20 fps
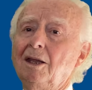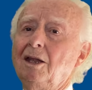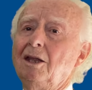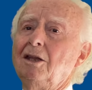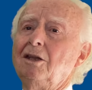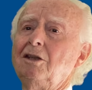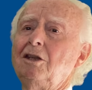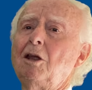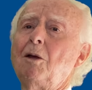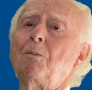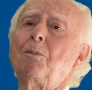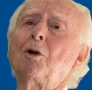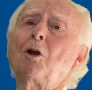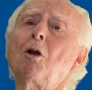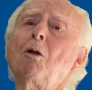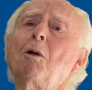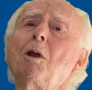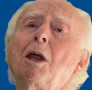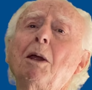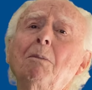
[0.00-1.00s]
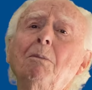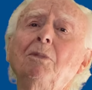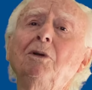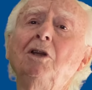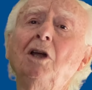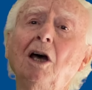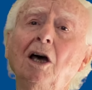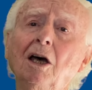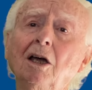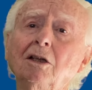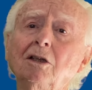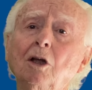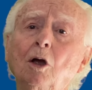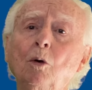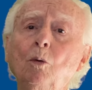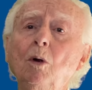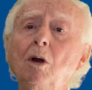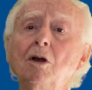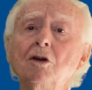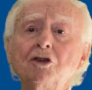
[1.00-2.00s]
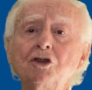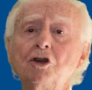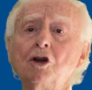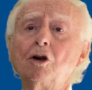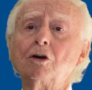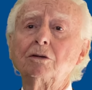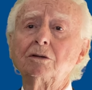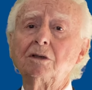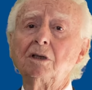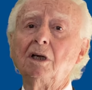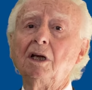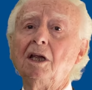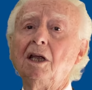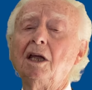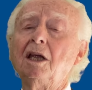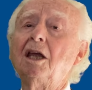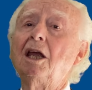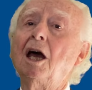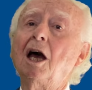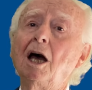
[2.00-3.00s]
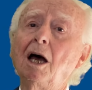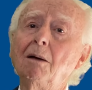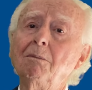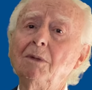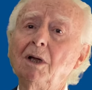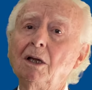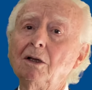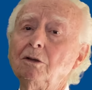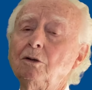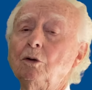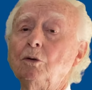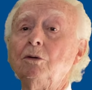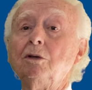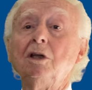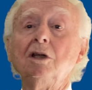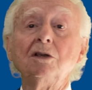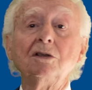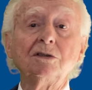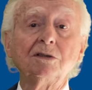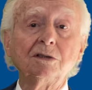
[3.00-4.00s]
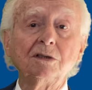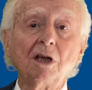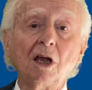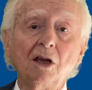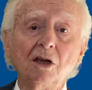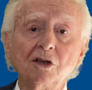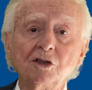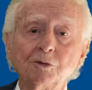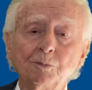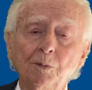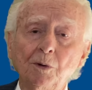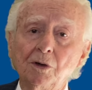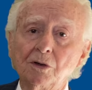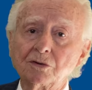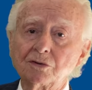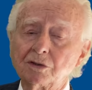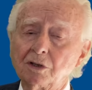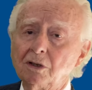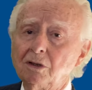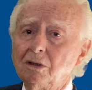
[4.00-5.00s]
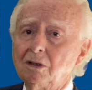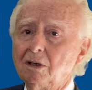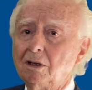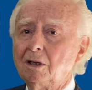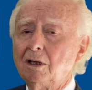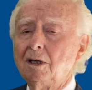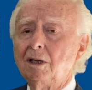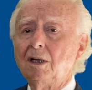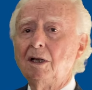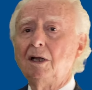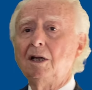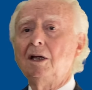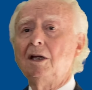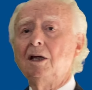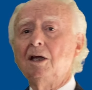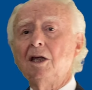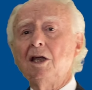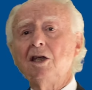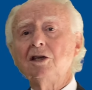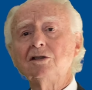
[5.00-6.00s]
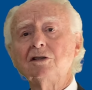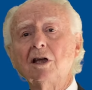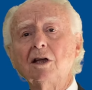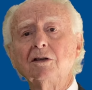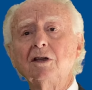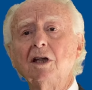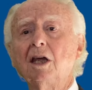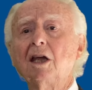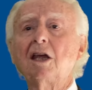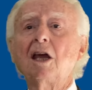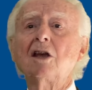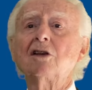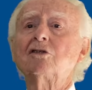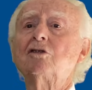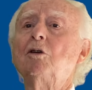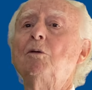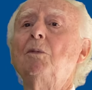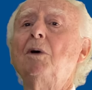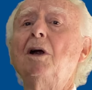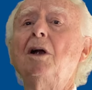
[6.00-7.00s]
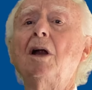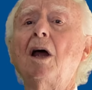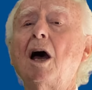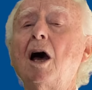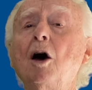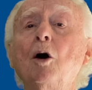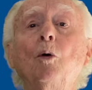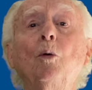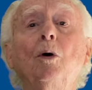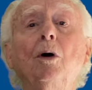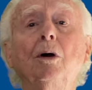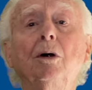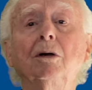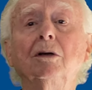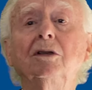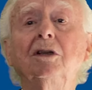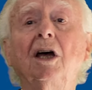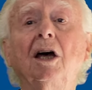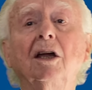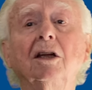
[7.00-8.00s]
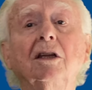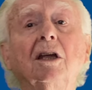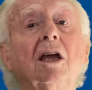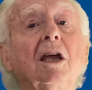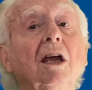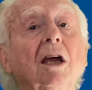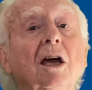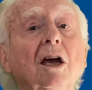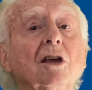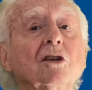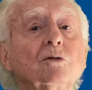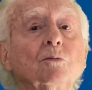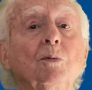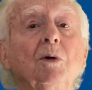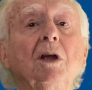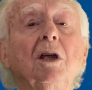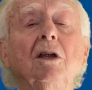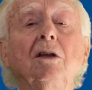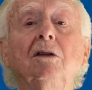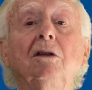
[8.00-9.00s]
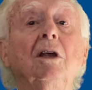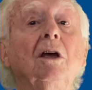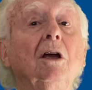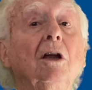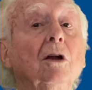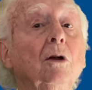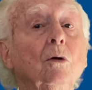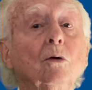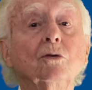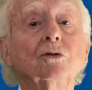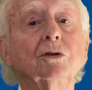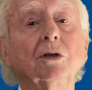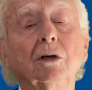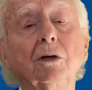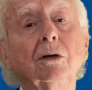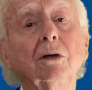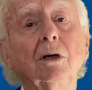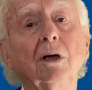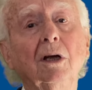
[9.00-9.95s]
The problem that will shortly come to this salesperson is that the customer, aware that he has been the loser,